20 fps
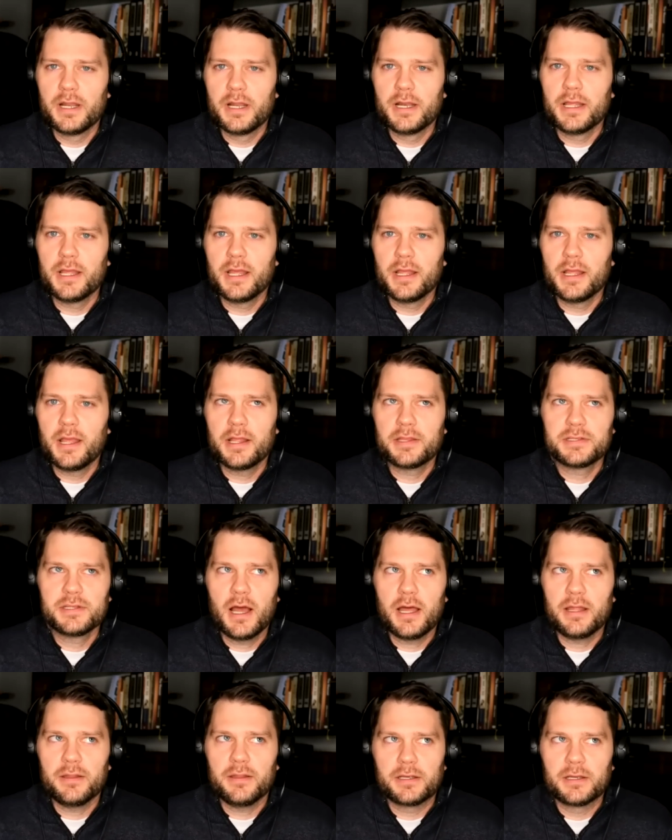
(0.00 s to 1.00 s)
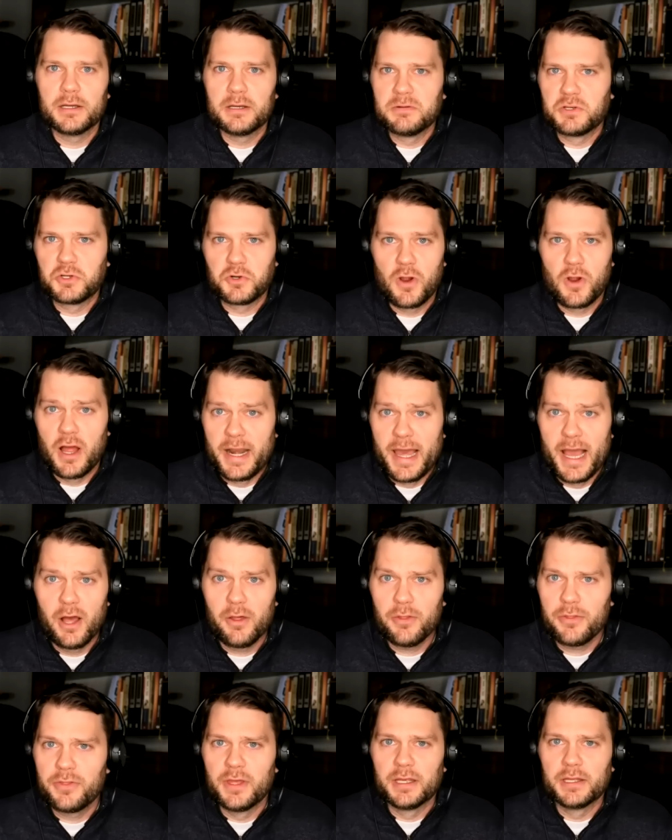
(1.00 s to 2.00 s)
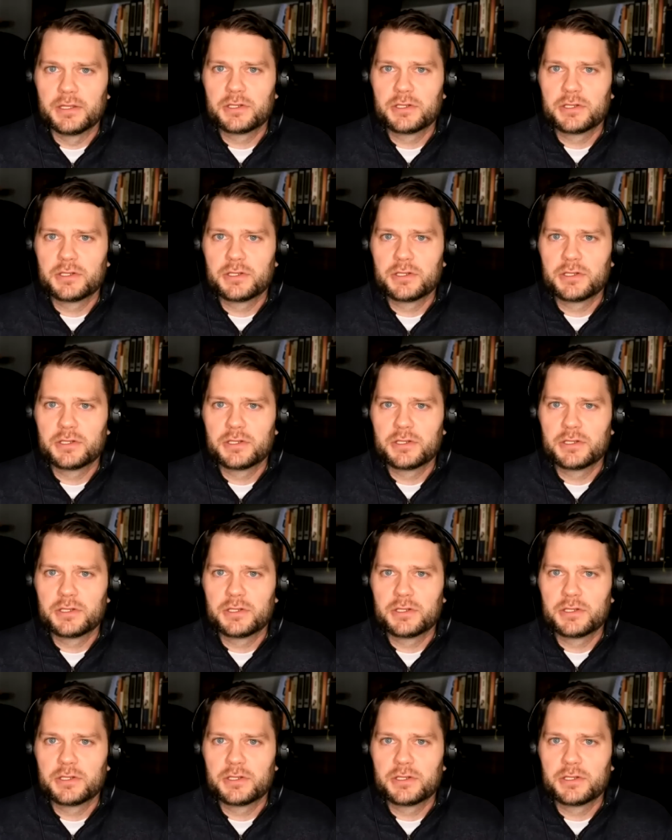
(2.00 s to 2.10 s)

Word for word: and it, it, it's not like a drawn out thing.